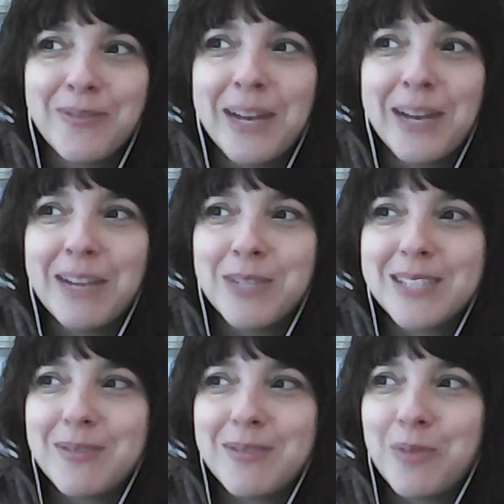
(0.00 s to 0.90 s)
when it
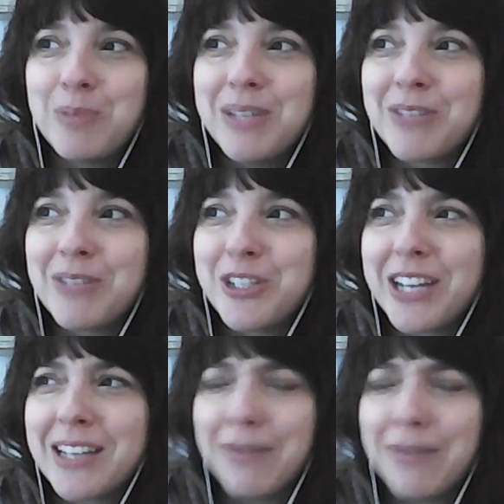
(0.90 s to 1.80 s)
would be
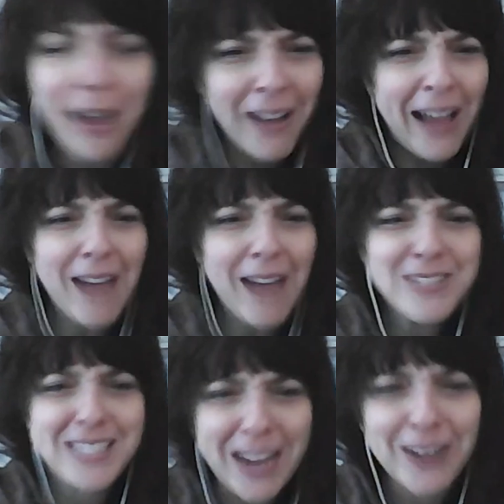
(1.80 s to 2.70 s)
rejected,
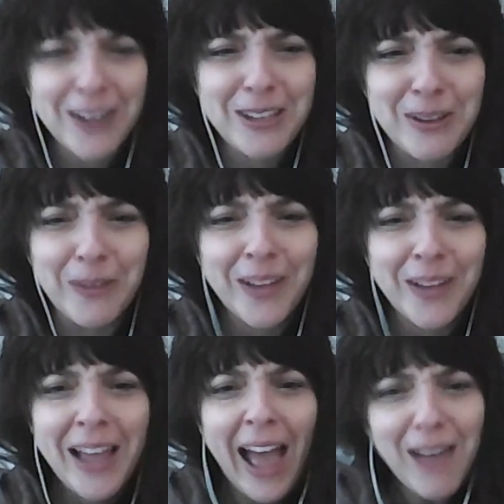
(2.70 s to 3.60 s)
how dare
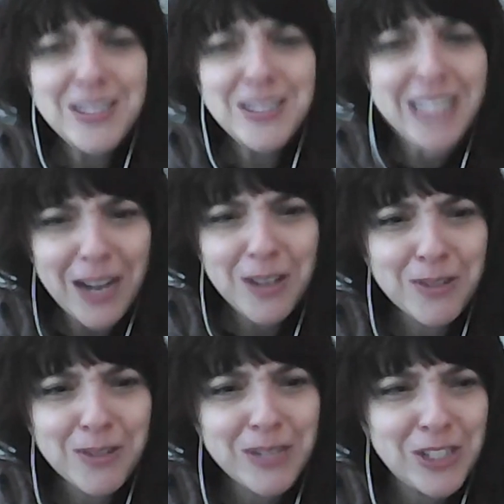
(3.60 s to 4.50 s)

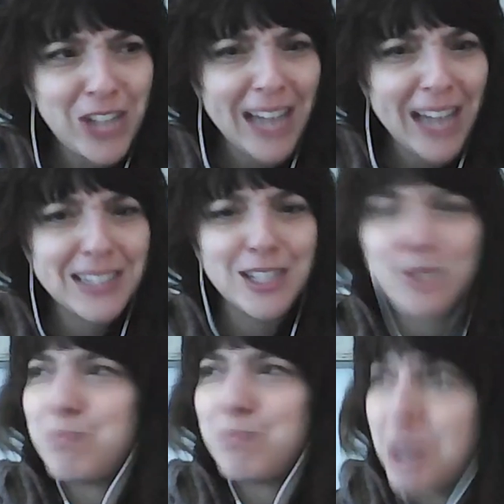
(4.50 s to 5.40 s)
you reject
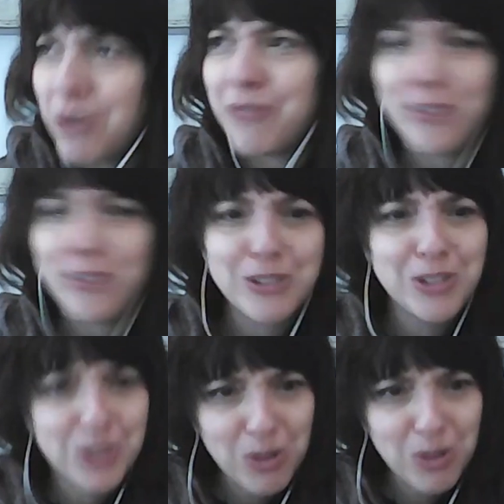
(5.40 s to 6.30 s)
this beautiful
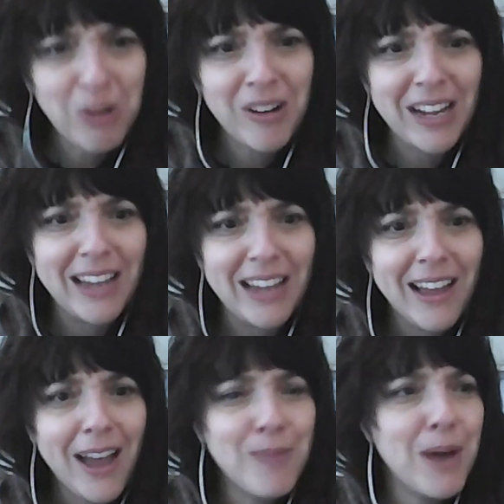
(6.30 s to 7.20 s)
story
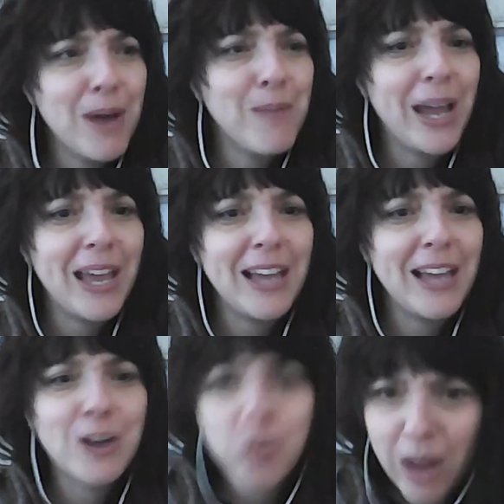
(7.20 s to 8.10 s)
about my
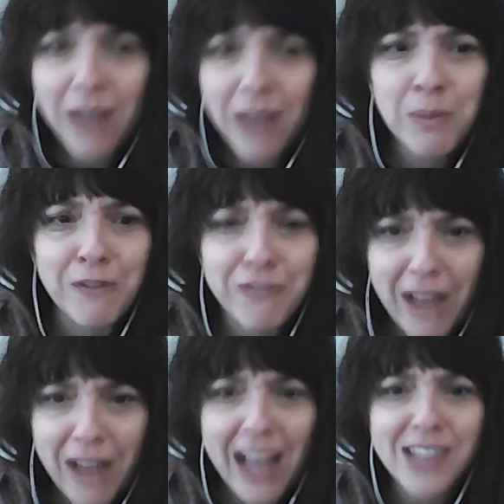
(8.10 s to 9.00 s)
incredible
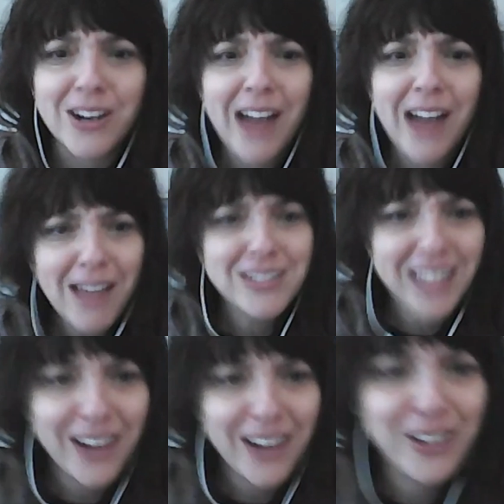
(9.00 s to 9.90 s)
father? How
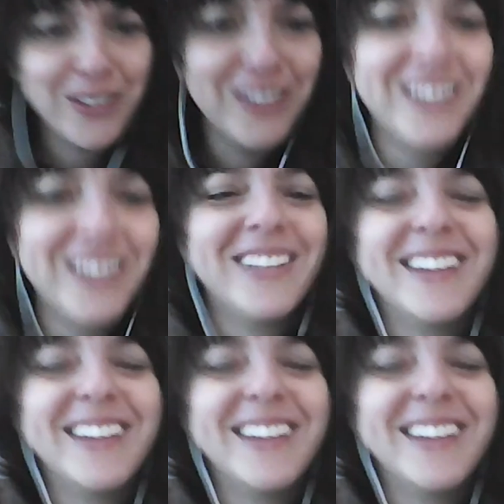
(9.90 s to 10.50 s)
dare you?